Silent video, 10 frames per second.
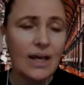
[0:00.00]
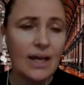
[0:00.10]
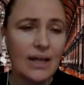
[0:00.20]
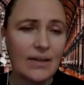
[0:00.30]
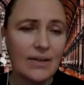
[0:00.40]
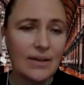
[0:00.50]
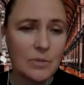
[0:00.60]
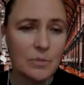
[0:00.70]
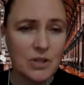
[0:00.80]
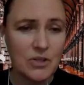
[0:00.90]
and
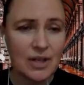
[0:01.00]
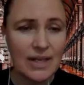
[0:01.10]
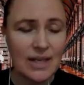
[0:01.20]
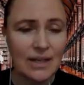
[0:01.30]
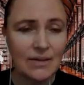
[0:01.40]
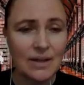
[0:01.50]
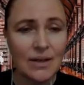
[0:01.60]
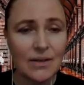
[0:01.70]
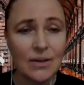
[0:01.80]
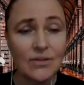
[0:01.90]
especially in
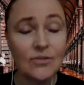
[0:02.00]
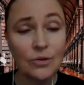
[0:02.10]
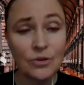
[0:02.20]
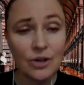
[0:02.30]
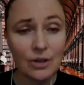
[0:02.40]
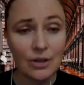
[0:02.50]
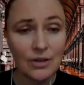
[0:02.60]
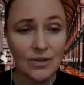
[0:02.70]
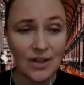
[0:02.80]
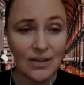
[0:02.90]
a
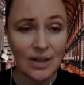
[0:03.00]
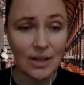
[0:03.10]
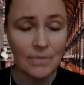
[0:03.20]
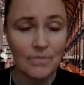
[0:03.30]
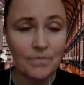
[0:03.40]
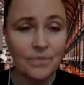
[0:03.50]
historical setting.